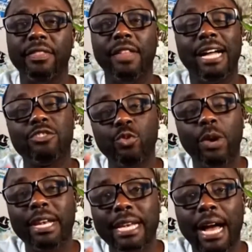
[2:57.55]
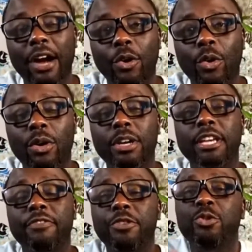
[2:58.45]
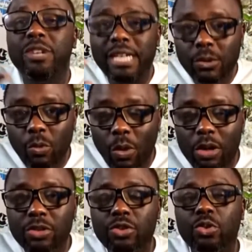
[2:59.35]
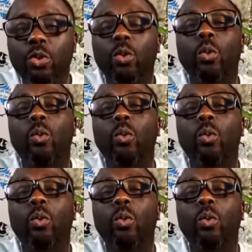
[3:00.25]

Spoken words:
that's when now, if you really want to